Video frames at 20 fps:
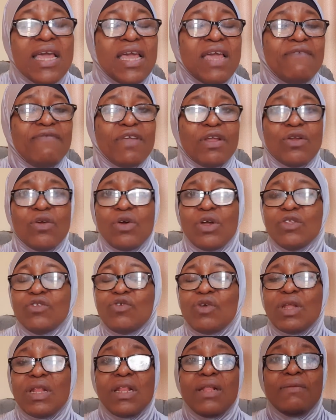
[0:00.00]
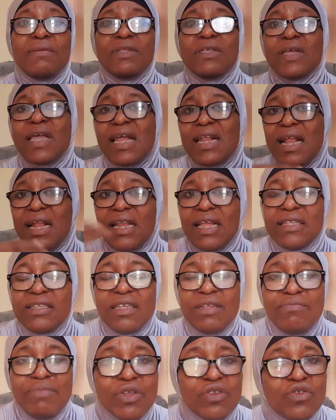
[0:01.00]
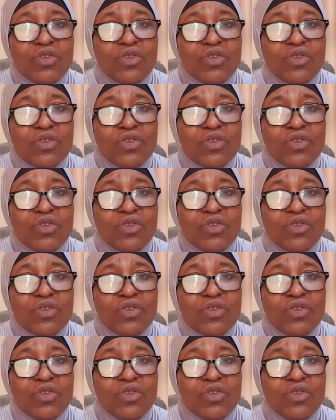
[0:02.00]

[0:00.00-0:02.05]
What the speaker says: If they're not going to click together, let it be.